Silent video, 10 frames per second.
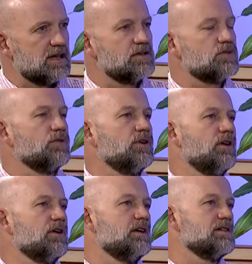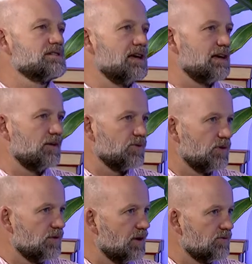get your yogurt intake if
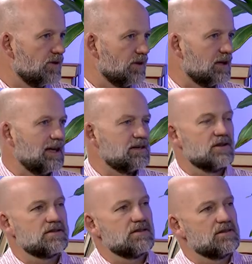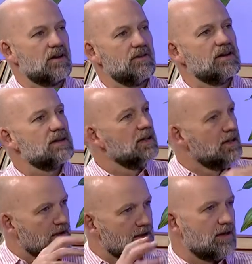you're not lactose intolerant.
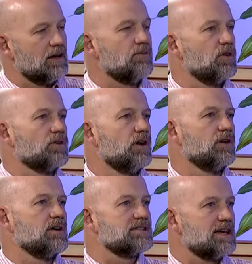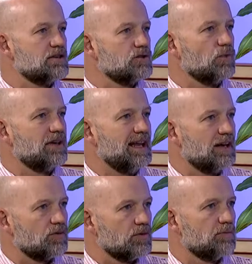Go have your yogurts, get your
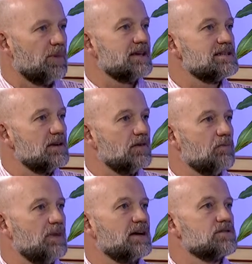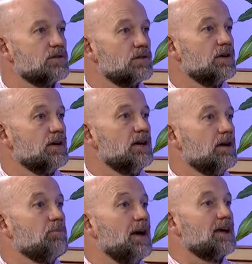natural bacteria back
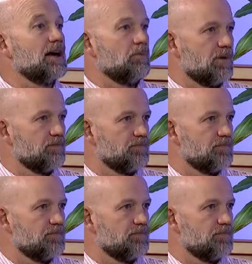up.